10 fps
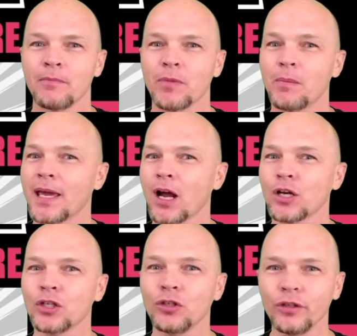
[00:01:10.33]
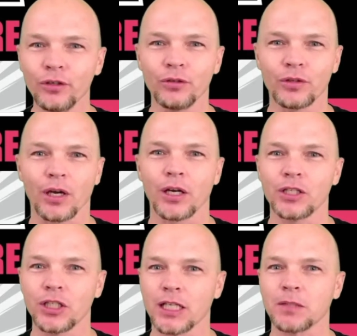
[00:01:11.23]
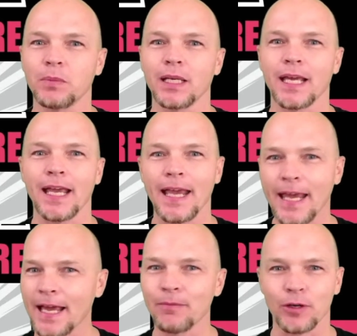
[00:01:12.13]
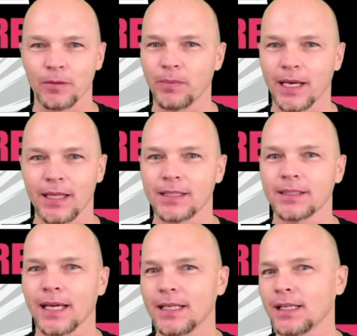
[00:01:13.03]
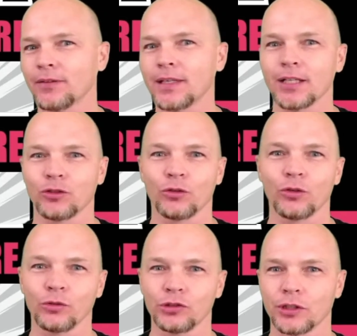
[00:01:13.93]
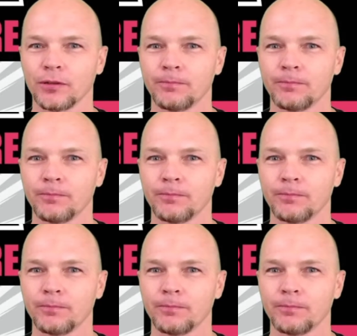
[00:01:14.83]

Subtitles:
but man, our youth are just being hammered by this idea of cancel culture.